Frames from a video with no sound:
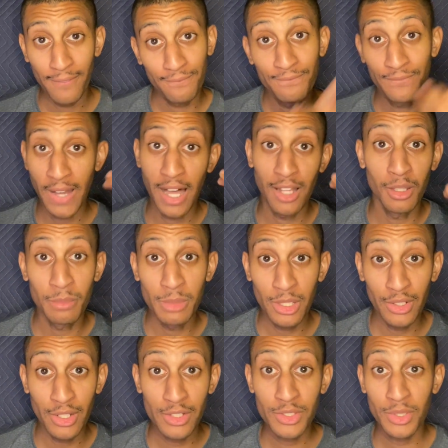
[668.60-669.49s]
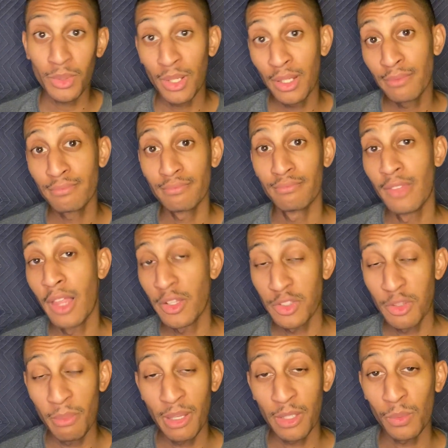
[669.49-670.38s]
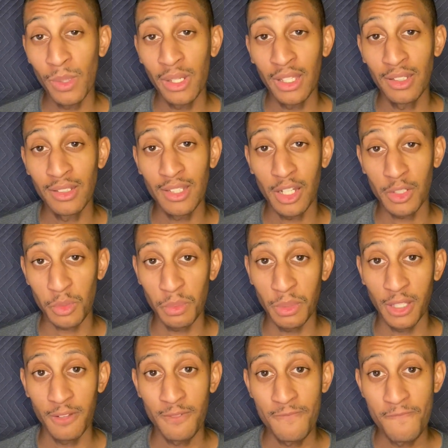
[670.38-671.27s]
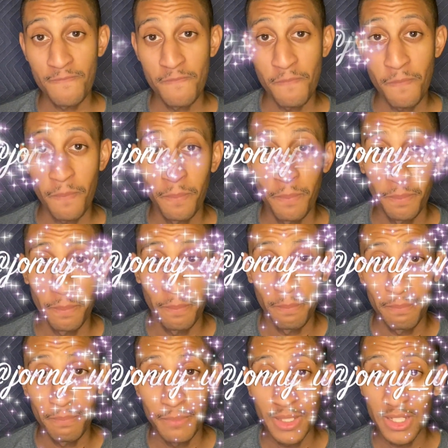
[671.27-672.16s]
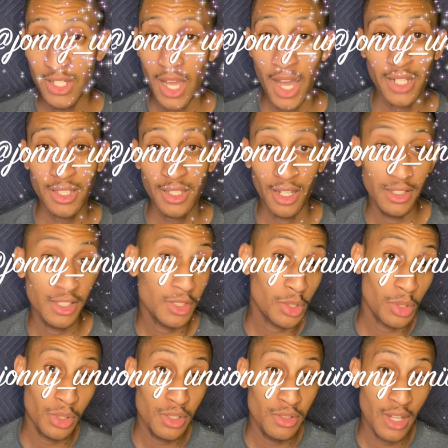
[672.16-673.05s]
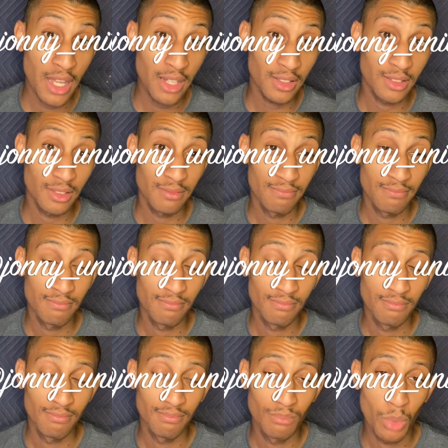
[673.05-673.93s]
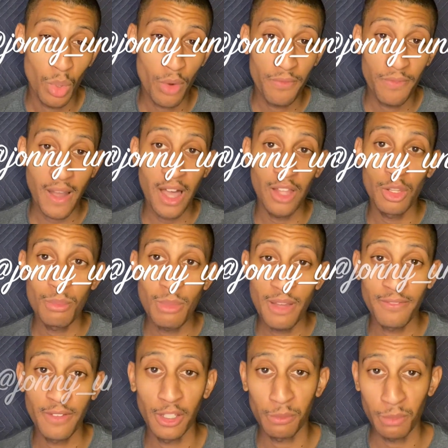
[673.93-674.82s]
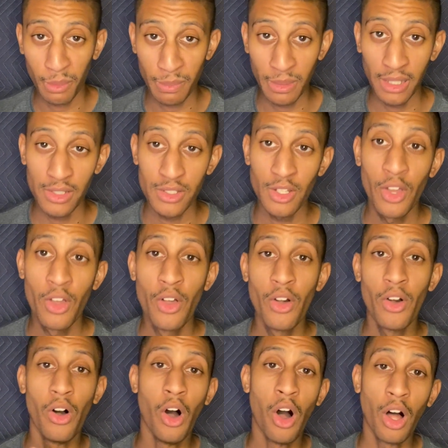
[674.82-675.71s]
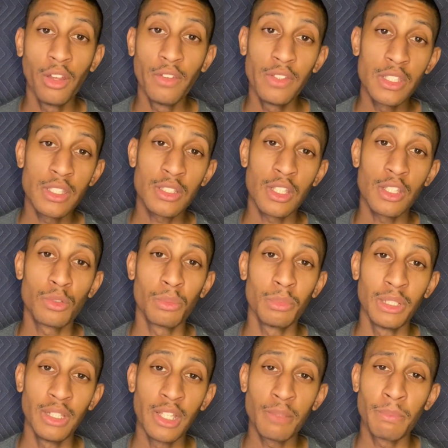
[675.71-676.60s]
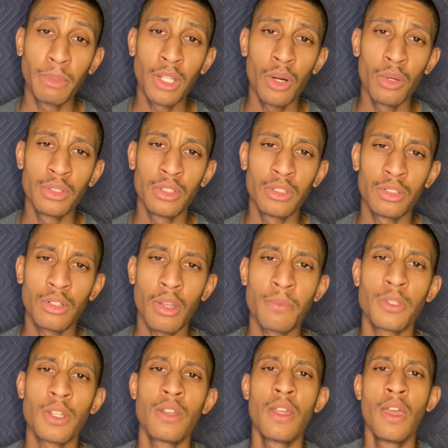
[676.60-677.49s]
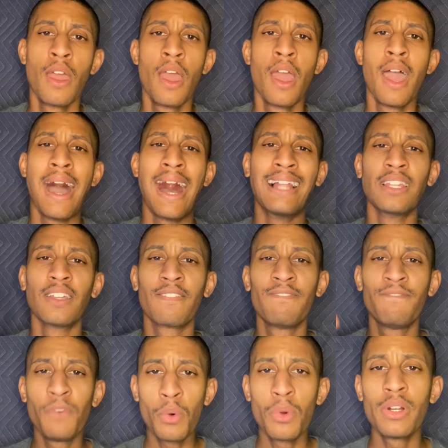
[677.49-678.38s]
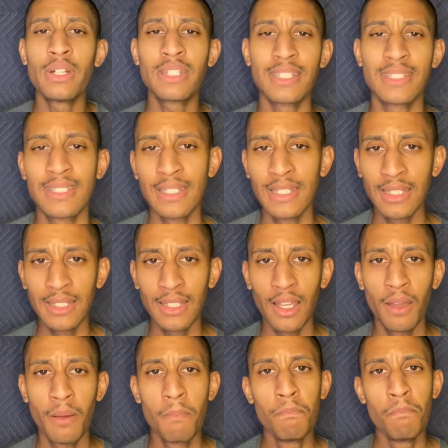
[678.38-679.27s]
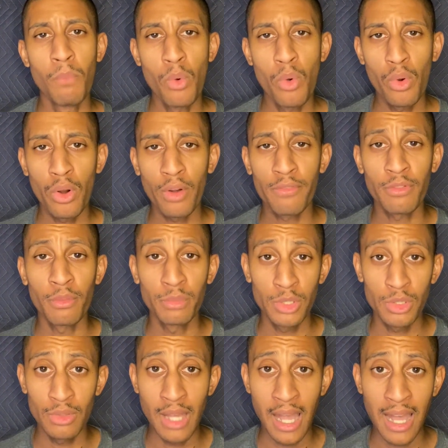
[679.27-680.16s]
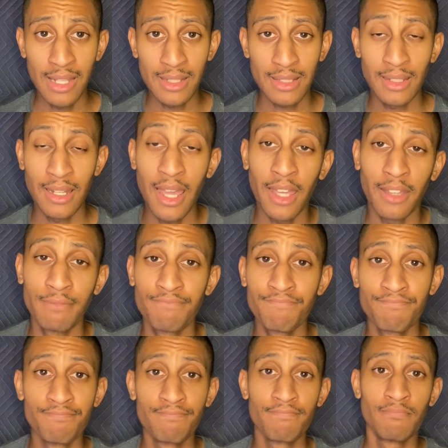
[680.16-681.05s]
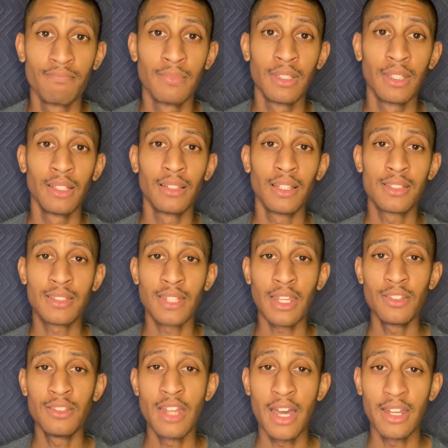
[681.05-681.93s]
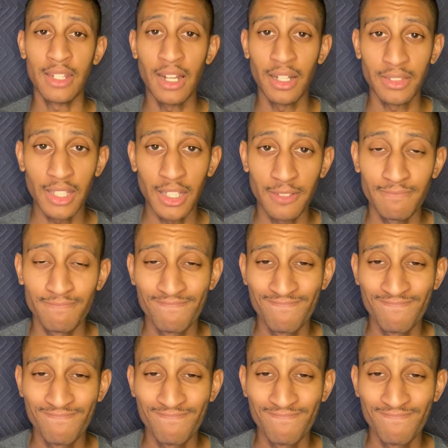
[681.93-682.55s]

follow me on Instagram. That's the best way to get in touch with me. Johnny_Unitas. Or follow my Facebook page. All of these things will be linked below in the description. I look forward to seeing more from you guys. And hey, let's stay united out there.